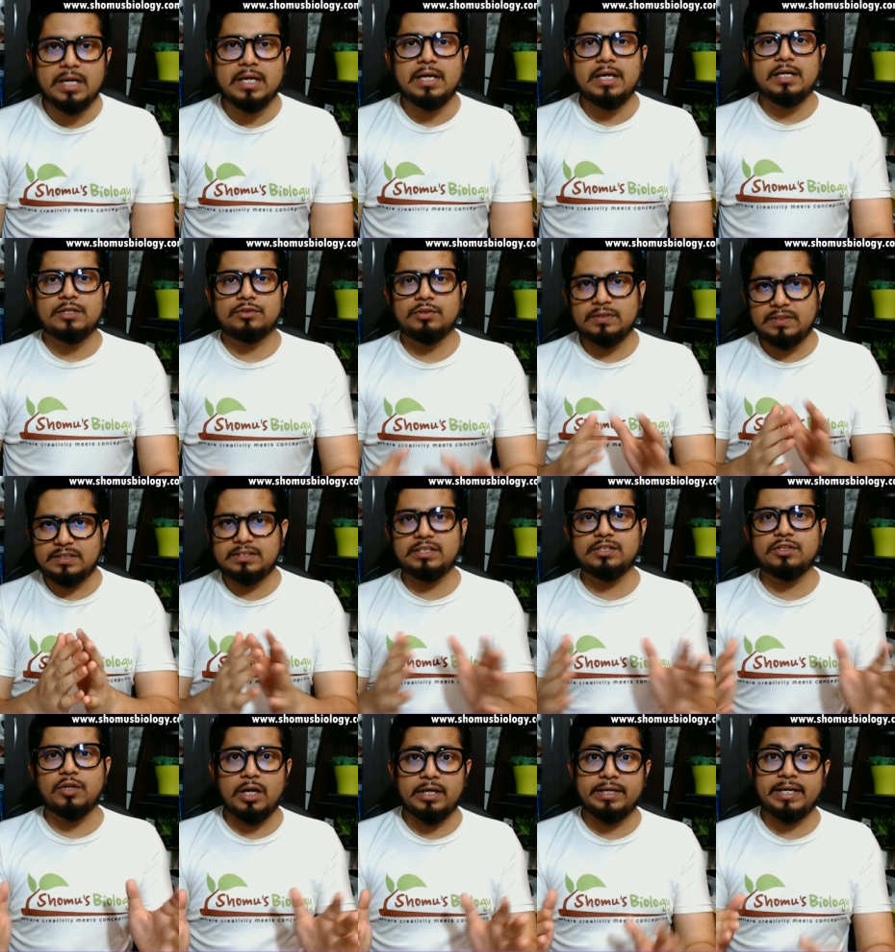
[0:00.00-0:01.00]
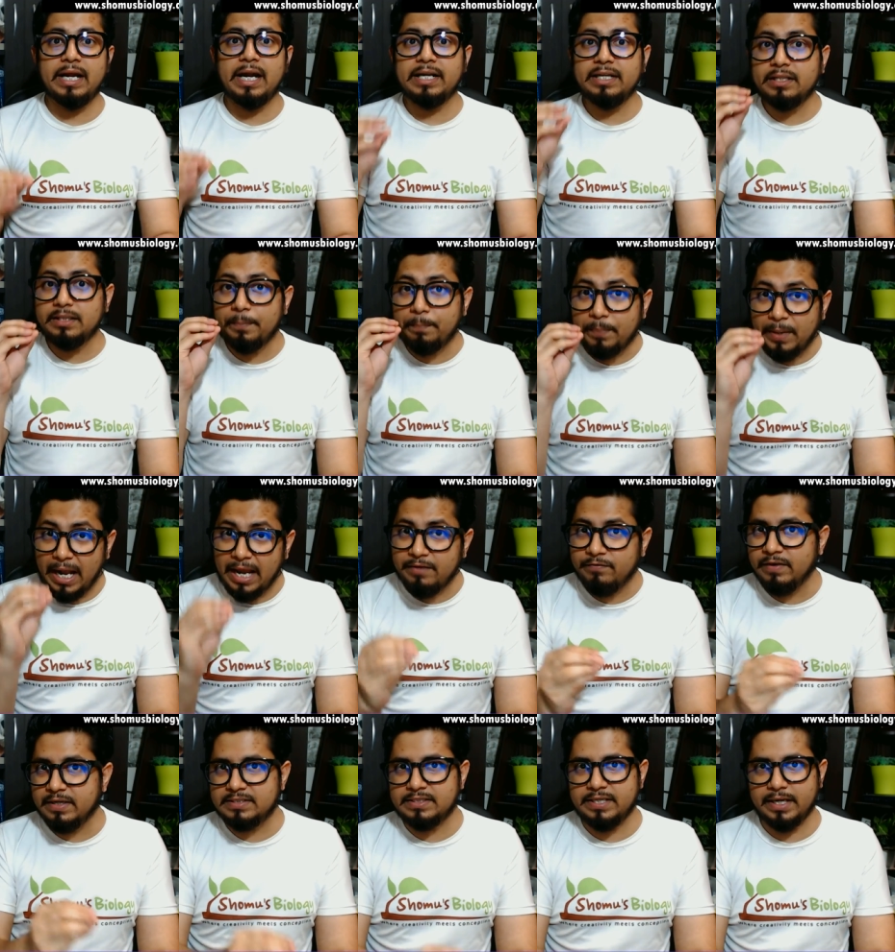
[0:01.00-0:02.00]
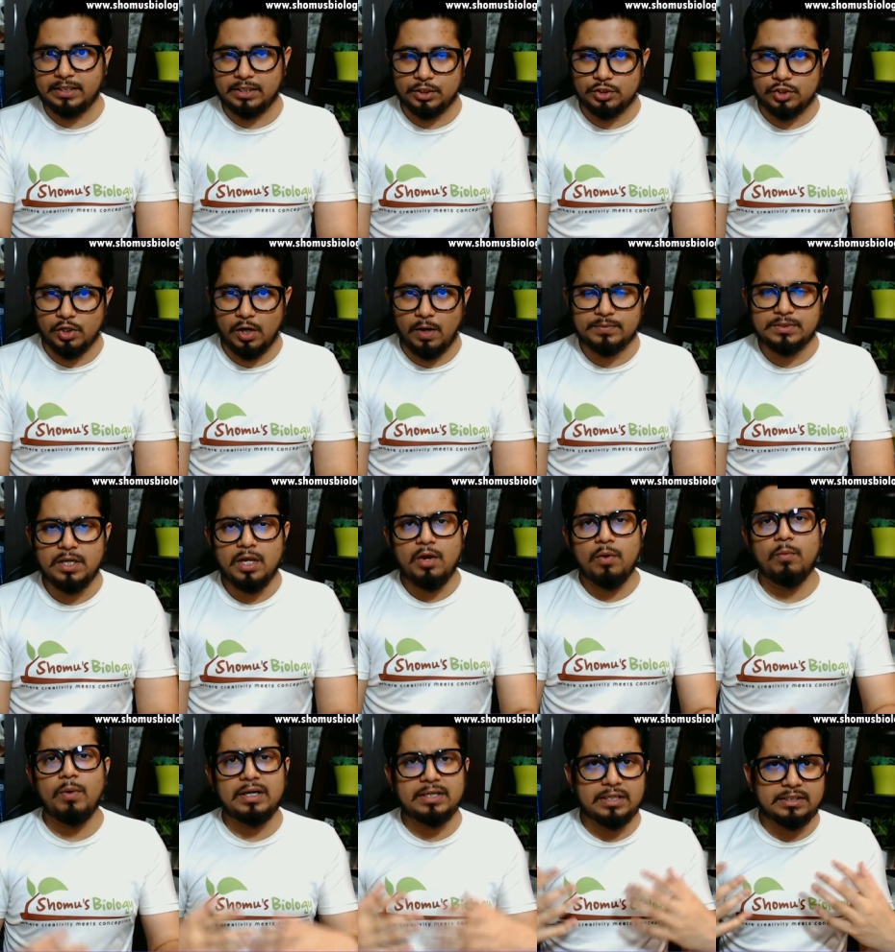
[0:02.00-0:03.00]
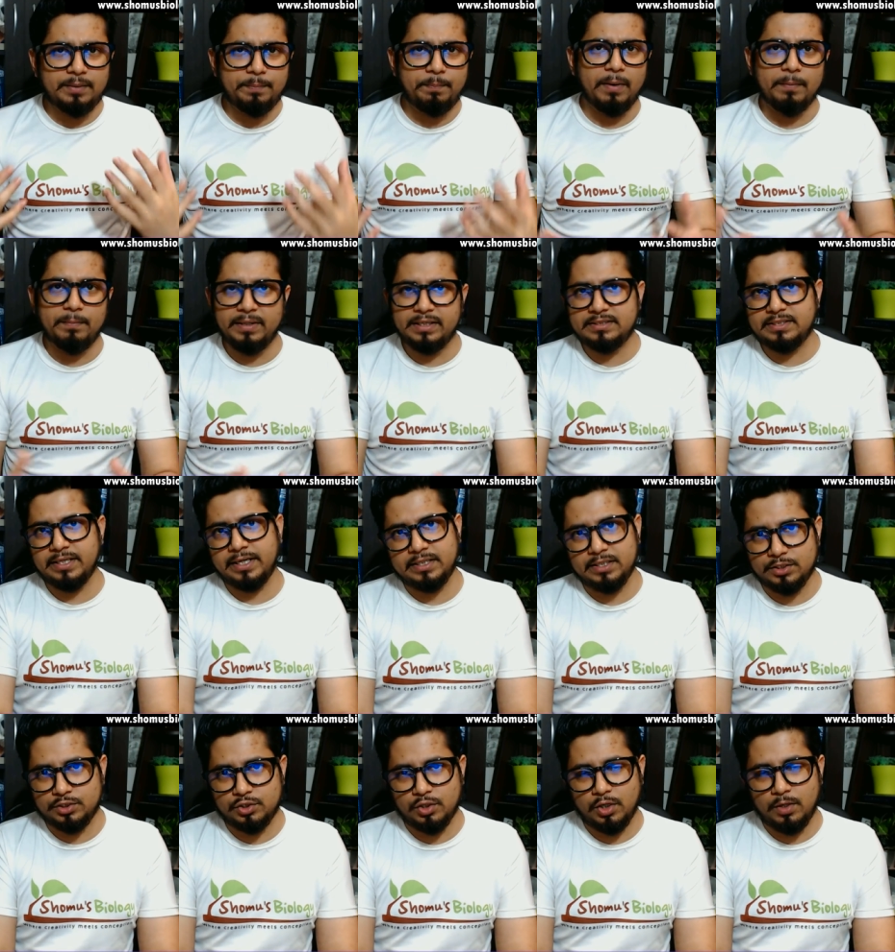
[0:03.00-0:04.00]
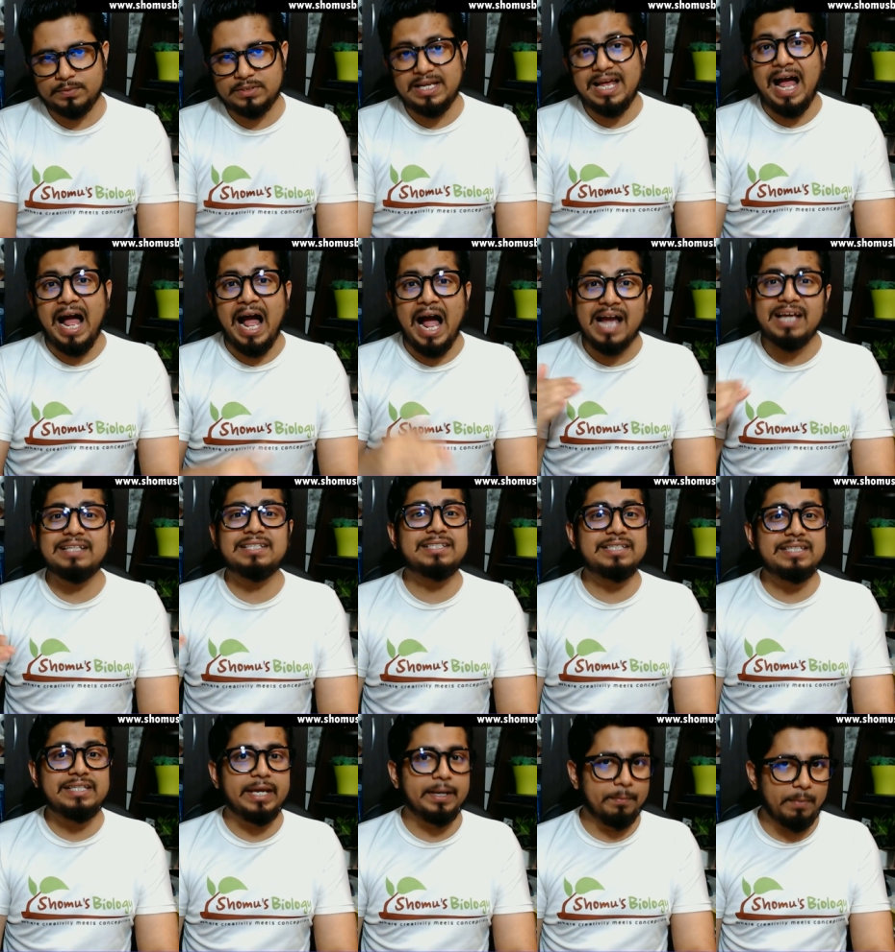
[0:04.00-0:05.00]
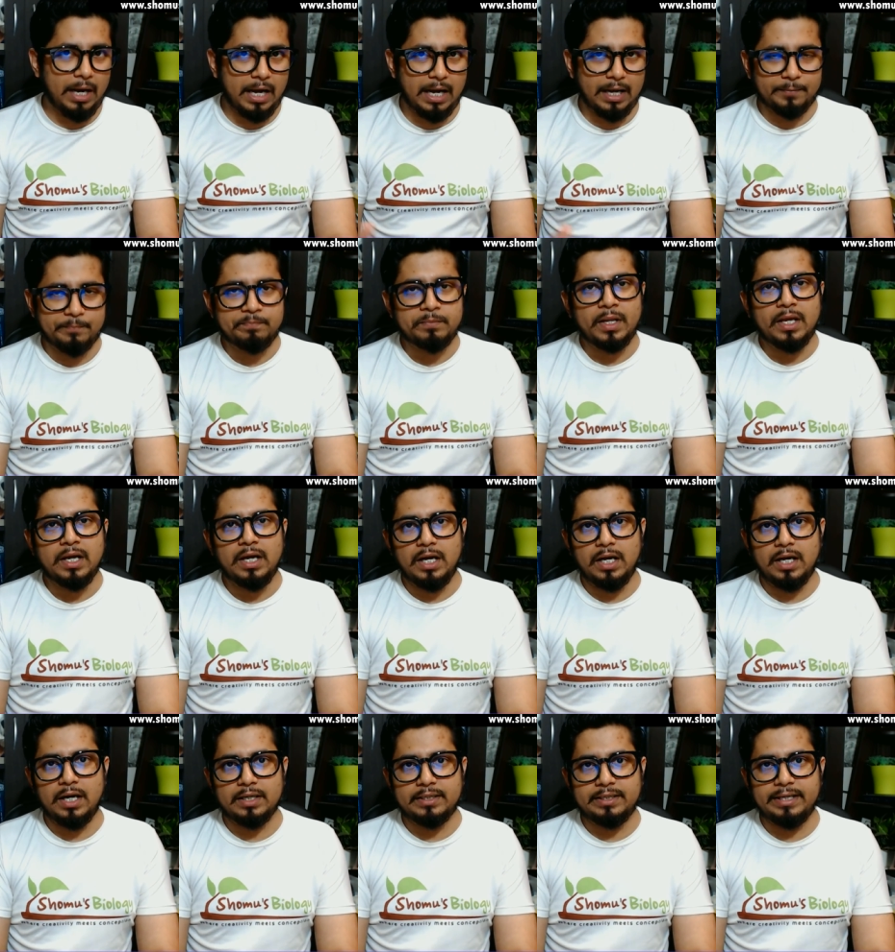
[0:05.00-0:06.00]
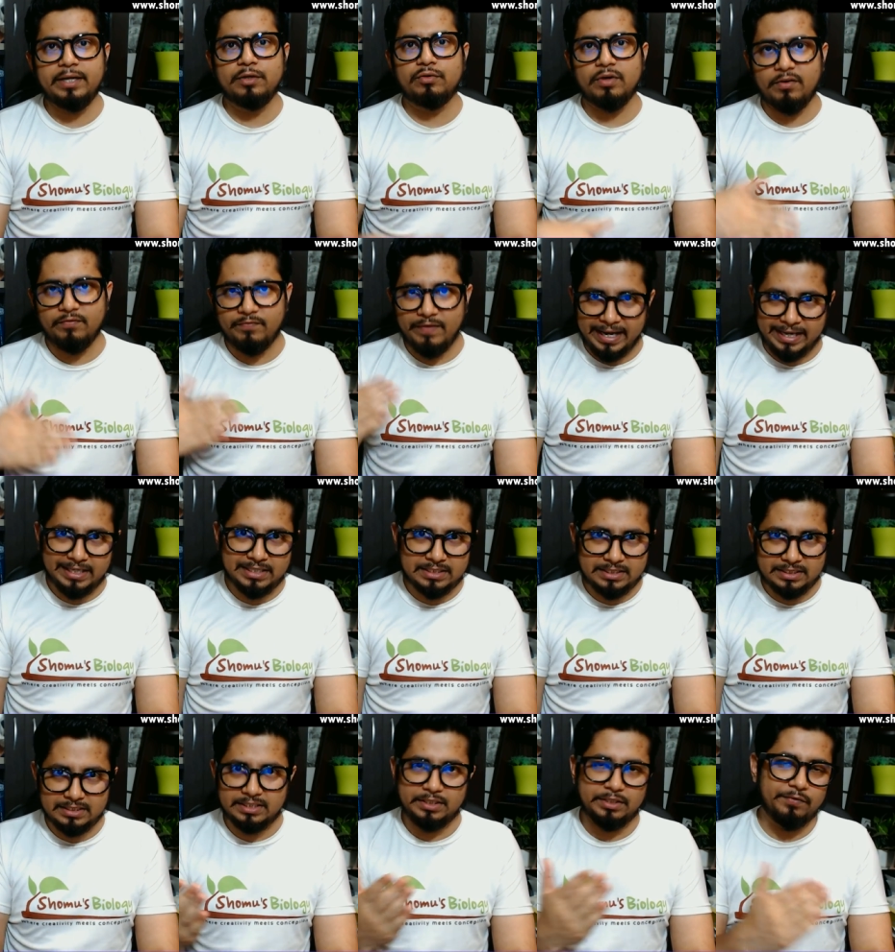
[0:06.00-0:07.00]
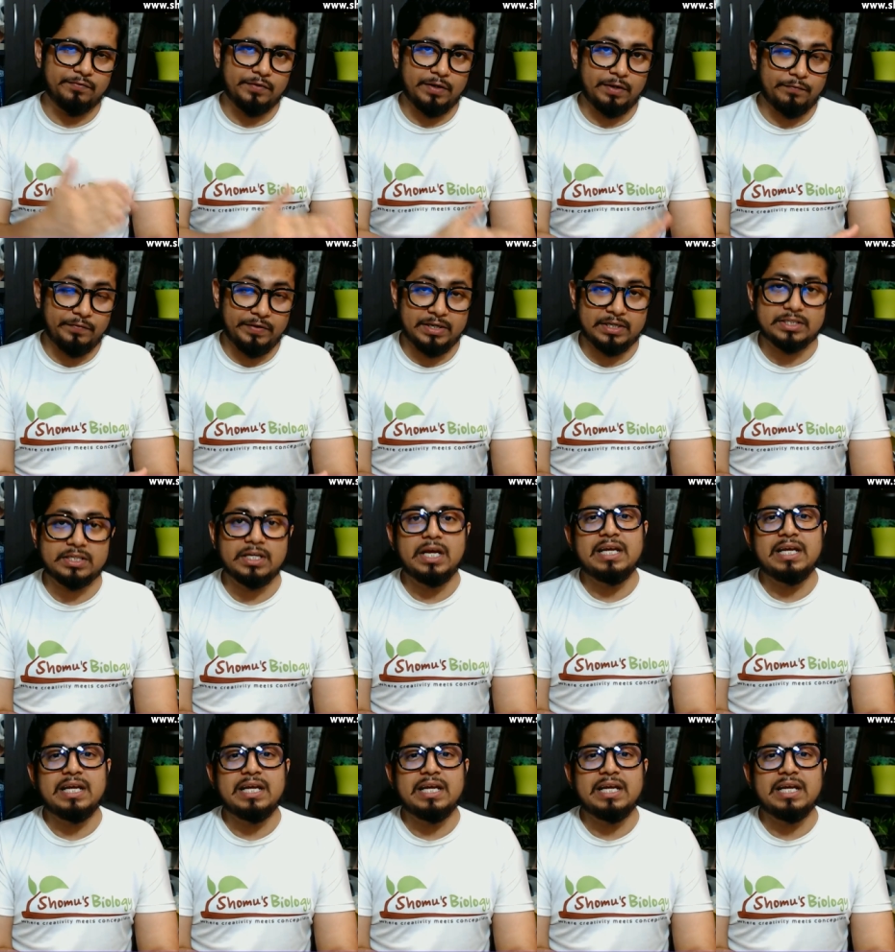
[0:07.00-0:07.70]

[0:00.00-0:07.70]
So this is all regarding the private sector jobs. What are the public sector jobs? ICMR tend to have vacancies in different fields.